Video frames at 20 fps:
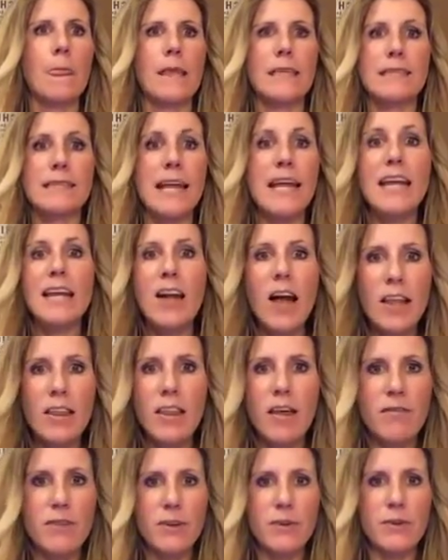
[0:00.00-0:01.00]
saying I
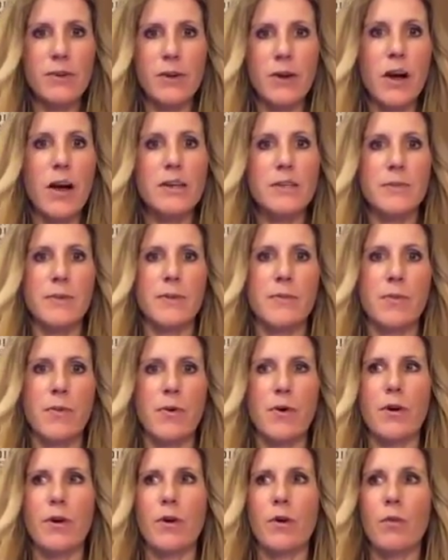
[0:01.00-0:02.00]
love you to your husband
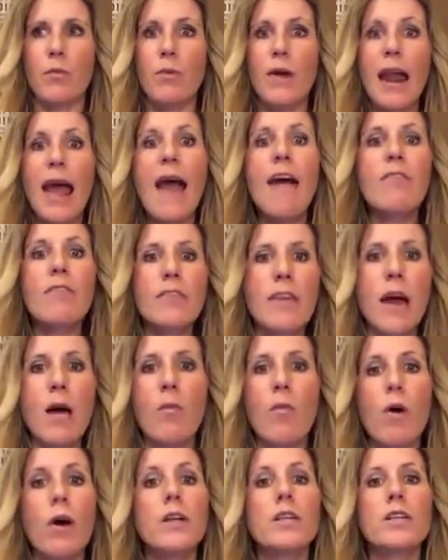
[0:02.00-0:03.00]
more, or whatever
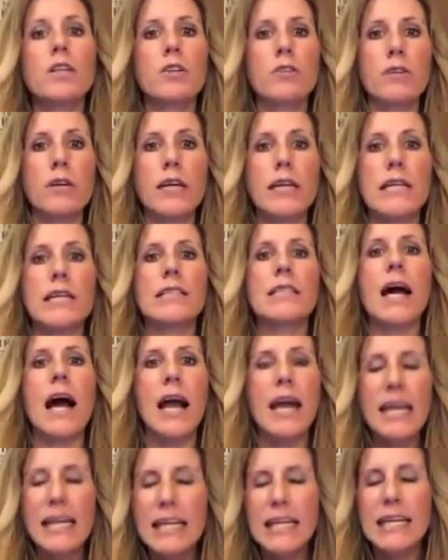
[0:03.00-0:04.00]
that 1 degree
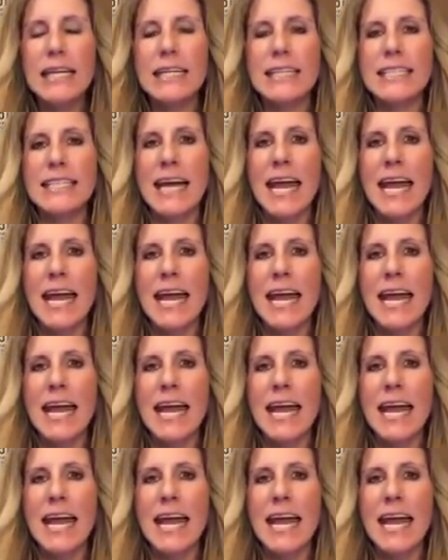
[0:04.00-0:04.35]
tiny